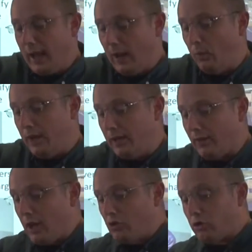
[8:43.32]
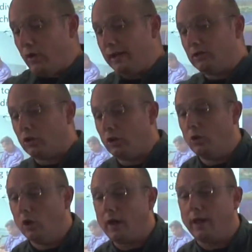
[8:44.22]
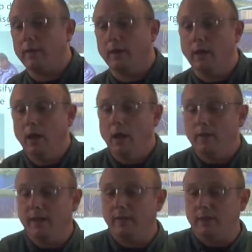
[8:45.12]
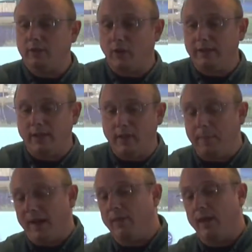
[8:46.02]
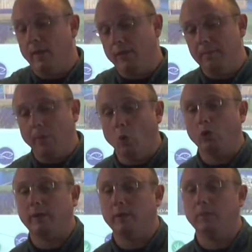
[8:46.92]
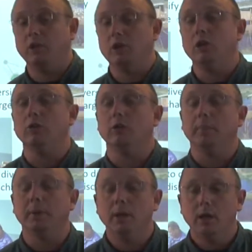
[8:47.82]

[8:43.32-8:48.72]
and we've tried to look at the scientific benefit of importing them to Europe.